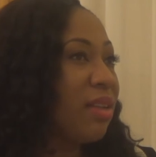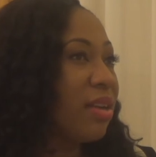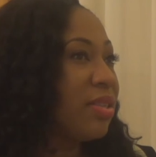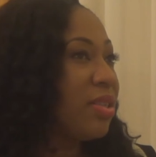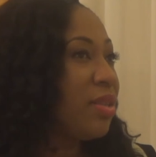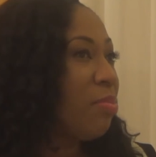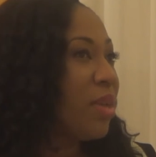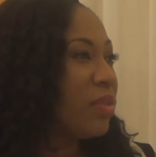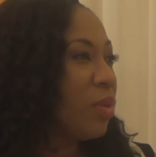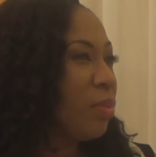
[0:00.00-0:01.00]
started to
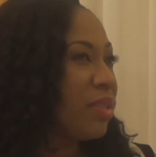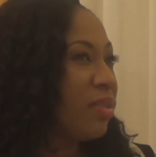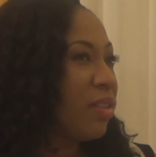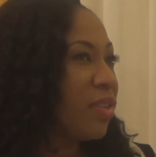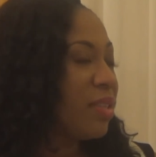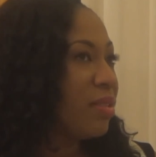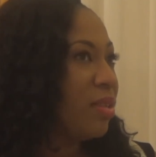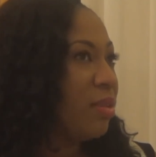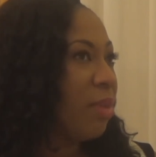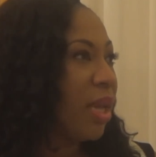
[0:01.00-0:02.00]
mess with my self-esteem,